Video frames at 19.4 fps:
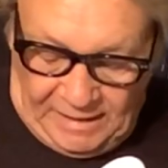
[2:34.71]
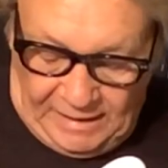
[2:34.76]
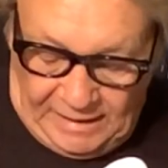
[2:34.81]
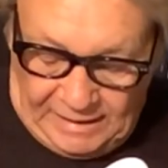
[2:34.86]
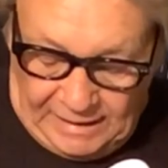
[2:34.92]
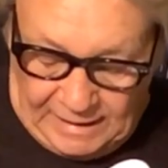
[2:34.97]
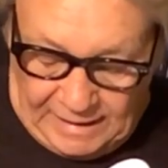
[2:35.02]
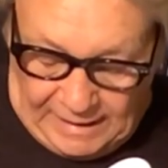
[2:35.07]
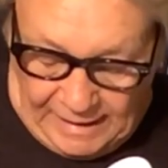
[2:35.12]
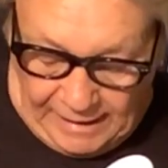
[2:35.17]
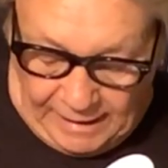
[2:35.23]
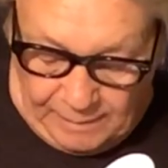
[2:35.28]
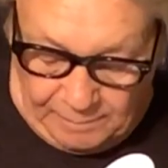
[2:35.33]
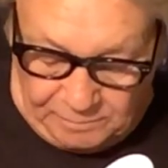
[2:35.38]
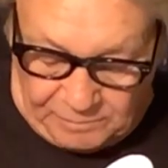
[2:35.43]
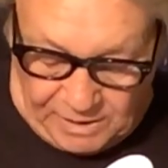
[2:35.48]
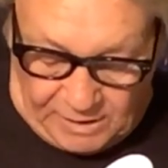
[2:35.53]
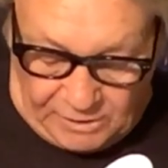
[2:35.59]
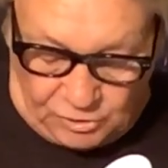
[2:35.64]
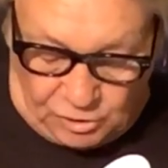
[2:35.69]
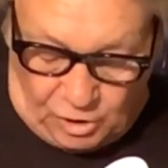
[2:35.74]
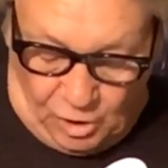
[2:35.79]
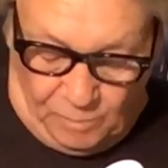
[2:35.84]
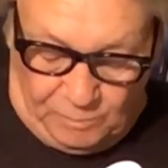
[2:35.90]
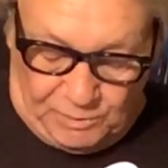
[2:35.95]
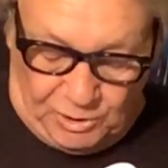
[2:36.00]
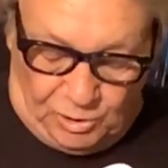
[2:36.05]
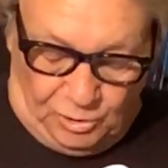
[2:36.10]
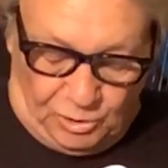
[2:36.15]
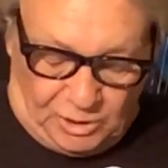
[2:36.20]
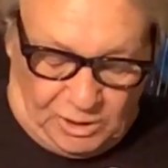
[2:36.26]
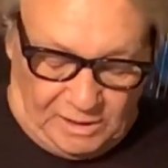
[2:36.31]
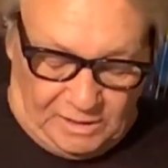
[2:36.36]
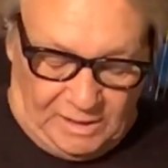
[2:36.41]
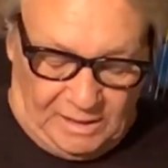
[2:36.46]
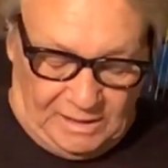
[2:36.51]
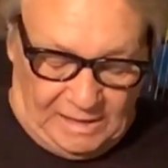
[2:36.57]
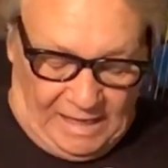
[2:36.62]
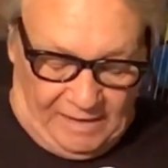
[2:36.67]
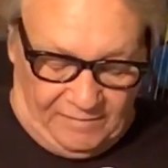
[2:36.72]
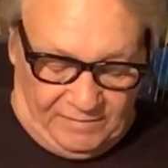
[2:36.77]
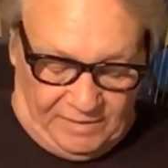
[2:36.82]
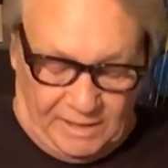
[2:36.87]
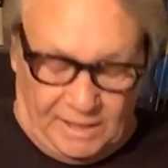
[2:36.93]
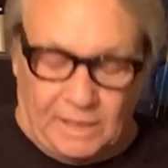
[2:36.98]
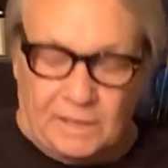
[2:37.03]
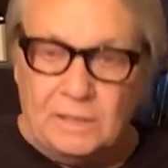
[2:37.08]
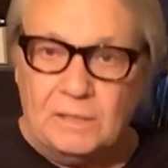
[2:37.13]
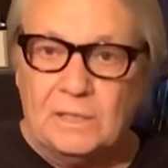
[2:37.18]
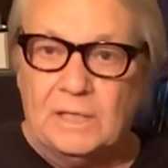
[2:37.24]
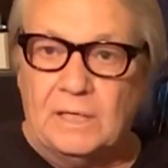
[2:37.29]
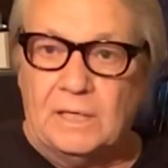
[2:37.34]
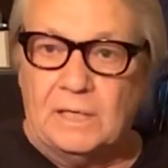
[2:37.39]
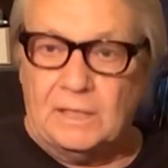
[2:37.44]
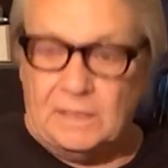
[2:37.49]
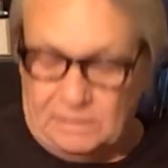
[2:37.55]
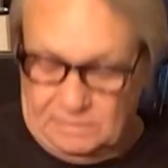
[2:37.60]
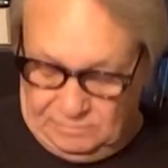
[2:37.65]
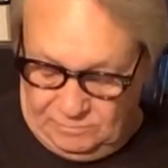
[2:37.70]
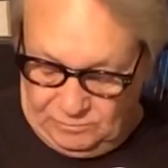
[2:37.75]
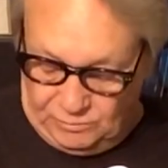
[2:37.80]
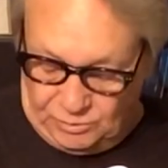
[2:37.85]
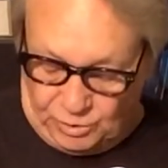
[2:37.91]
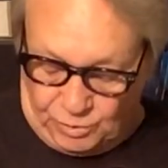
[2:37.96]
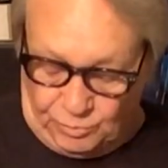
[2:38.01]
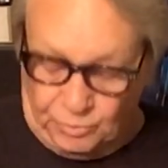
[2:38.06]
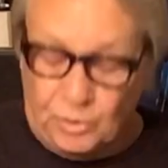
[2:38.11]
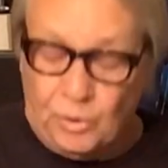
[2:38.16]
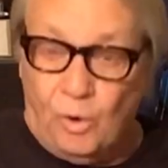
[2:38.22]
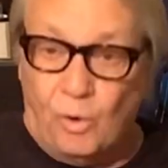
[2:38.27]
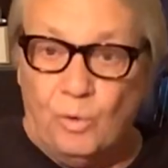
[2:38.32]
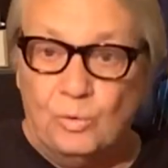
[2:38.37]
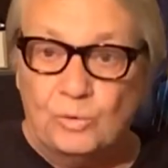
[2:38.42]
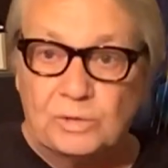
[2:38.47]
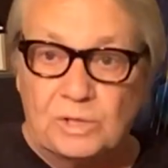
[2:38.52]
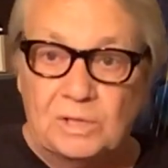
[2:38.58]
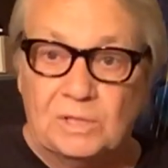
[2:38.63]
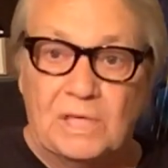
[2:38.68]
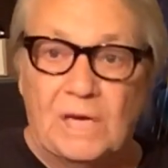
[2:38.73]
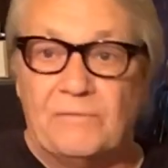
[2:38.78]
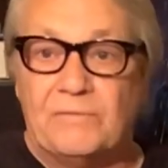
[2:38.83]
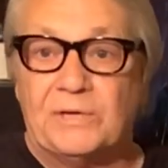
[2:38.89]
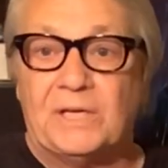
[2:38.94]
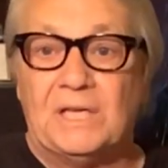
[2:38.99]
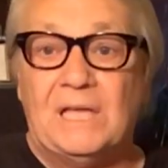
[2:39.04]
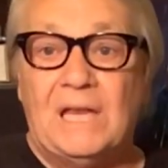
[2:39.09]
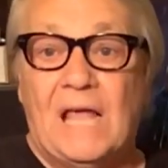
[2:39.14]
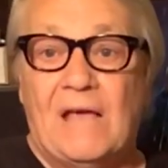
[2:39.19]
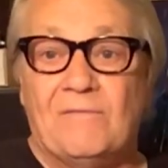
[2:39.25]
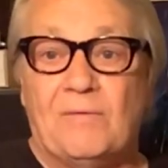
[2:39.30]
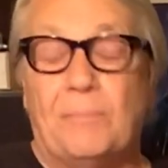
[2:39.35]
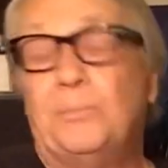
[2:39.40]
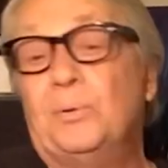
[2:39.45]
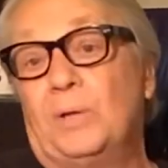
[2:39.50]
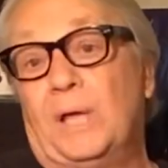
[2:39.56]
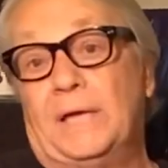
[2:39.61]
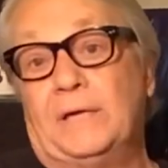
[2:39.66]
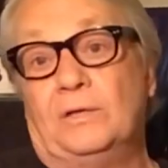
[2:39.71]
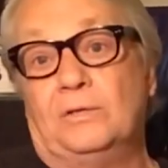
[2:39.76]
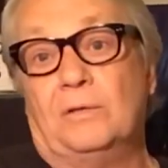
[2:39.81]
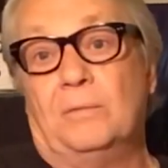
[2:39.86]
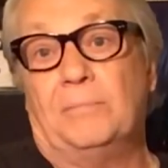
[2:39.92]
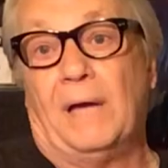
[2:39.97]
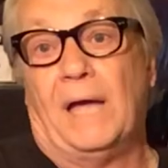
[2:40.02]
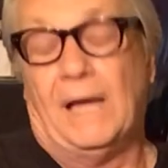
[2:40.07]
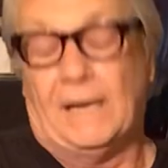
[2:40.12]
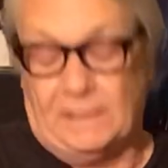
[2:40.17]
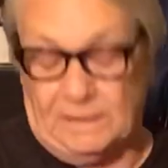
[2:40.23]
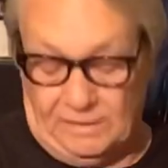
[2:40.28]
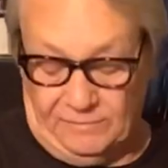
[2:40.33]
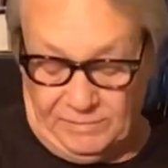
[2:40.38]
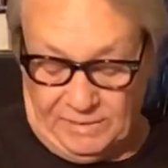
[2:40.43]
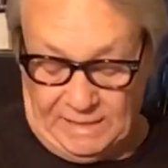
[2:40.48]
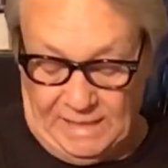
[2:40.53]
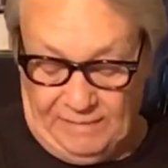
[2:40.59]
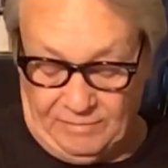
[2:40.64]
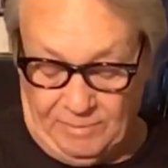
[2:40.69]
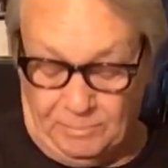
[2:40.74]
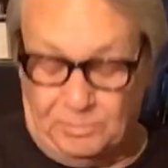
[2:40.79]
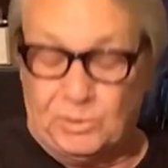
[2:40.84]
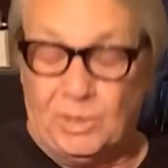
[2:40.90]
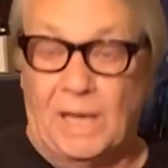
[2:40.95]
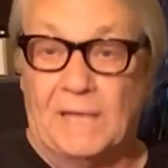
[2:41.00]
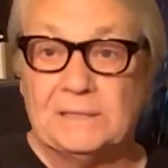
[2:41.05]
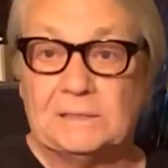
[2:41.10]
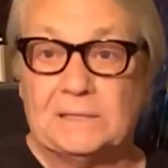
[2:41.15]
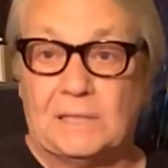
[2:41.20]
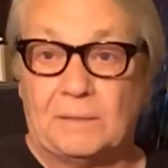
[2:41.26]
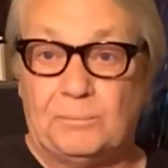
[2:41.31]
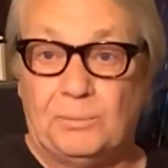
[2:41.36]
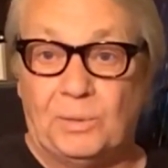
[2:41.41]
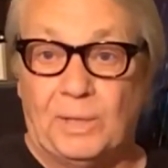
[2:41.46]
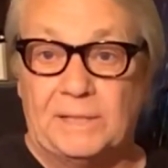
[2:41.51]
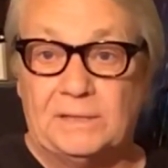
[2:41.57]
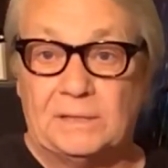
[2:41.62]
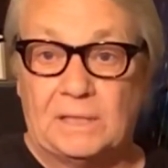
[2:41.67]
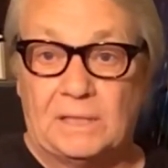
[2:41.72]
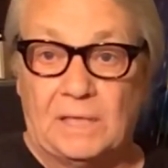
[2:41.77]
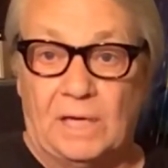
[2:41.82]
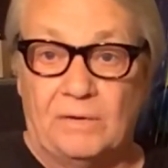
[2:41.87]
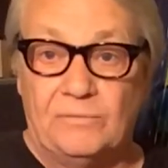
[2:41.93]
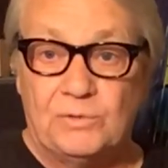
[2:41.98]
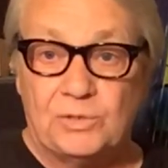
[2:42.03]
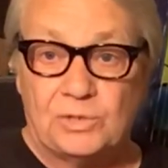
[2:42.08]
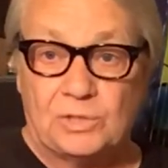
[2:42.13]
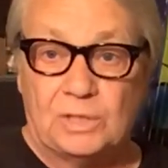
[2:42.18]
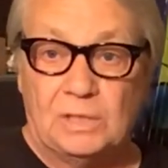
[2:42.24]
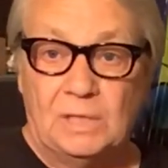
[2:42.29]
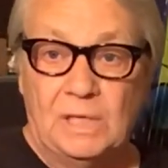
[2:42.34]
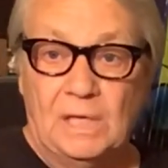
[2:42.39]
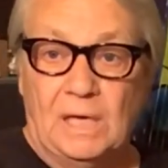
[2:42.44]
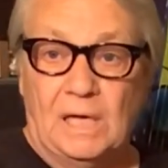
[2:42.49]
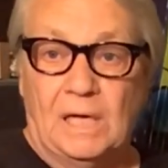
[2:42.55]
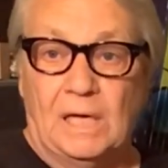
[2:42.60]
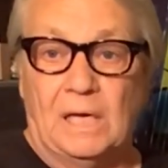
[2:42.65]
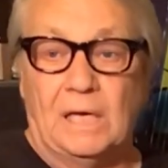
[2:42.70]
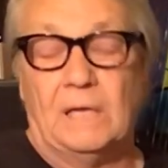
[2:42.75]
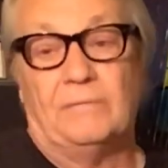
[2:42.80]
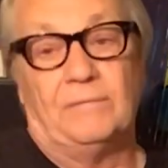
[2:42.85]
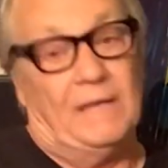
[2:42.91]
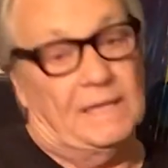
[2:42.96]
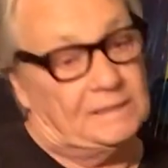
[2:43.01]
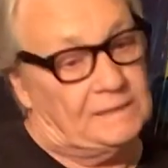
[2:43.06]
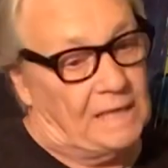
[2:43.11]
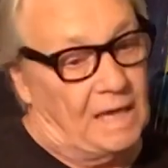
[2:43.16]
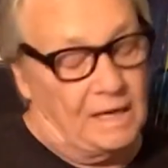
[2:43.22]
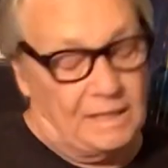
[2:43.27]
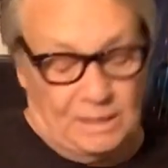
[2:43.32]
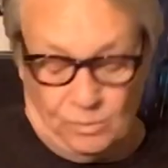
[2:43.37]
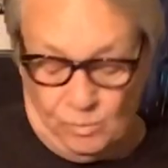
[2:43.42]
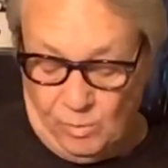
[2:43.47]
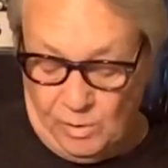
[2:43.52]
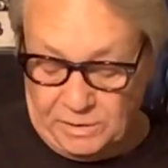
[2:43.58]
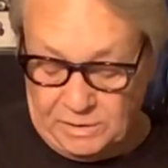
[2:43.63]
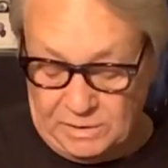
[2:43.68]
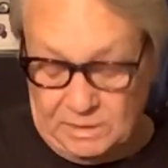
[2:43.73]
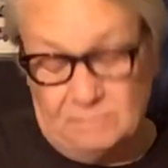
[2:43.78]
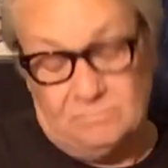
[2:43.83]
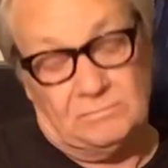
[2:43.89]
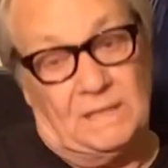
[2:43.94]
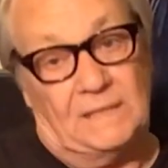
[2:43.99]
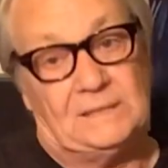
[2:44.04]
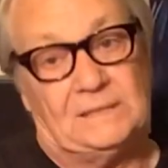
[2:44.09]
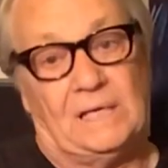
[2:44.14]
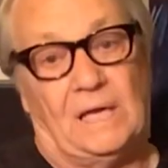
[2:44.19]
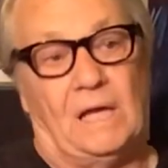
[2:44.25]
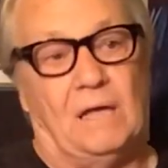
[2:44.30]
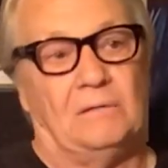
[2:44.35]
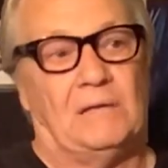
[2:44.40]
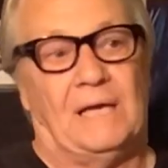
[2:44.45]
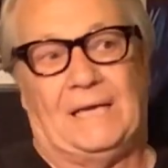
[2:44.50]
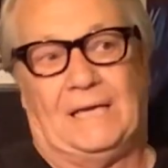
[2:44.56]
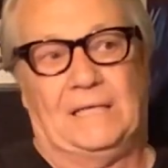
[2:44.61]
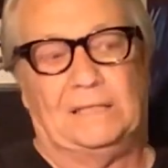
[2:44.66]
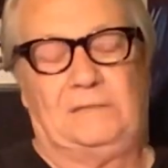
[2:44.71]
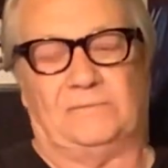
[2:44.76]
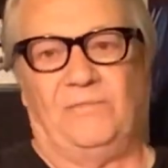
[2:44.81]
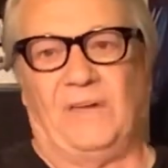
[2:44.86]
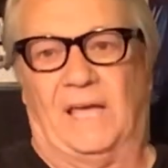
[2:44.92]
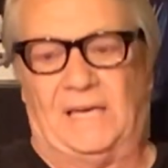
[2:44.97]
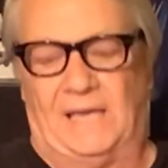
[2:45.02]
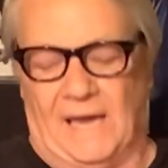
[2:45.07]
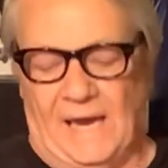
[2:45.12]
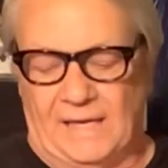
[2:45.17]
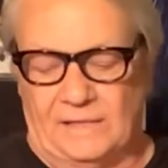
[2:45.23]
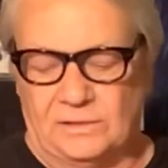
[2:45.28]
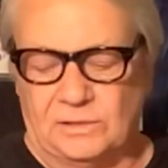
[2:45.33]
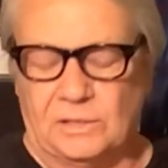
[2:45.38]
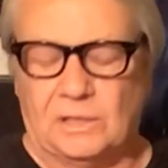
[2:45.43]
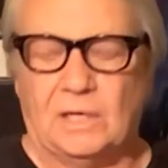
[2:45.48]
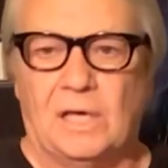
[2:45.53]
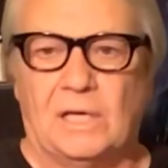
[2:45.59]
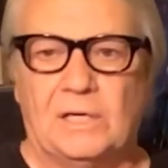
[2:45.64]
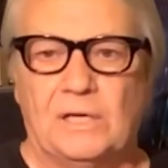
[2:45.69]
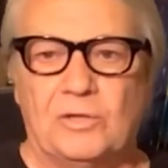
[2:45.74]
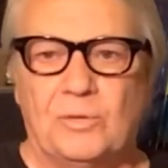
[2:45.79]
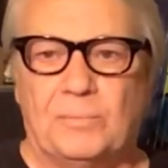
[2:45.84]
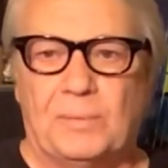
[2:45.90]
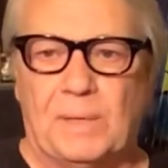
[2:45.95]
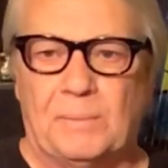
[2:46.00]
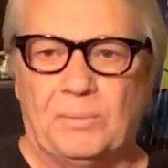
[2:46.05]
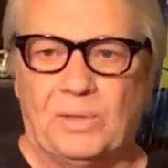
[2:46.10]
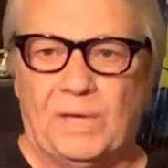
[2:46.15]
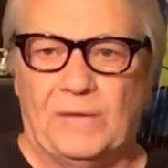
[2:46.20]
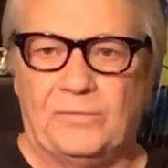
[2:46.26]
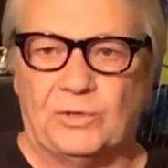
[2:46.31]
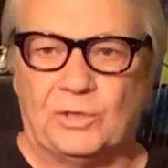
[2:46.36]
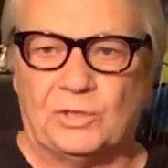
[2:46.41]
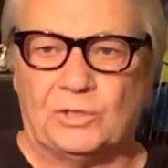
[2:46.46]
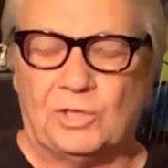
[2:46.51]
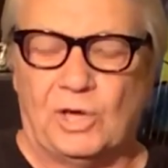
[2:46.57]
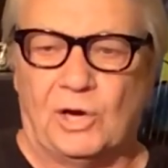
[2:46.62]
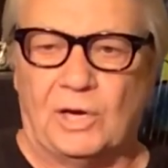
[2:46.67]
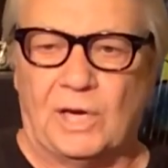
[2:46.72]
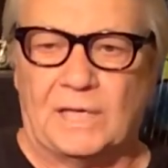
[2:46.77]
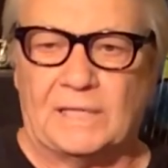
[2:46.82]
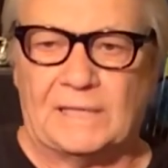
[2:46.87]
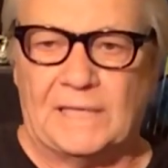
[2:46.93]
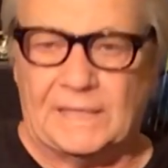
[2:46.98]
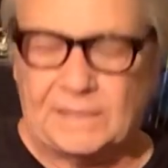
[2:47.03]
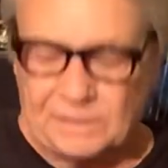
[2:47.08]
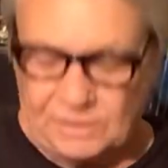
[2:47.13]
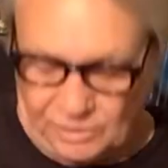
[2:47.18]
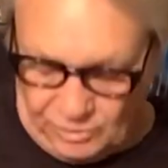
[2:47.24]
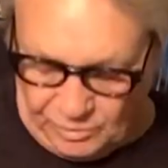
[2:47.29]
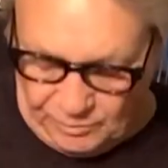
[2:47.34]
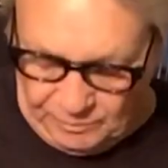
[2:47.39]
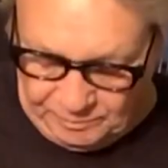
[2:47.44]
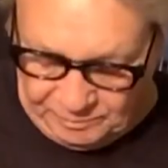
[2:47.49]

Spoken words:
Anyhow, so you notice it doesn't have any screw holes. It never did have a plate on the back. It never did have the plastic plate that covers it. That's how he wanted it, and that's how I guess Van Halen and a lot of other people had their guitar like that too.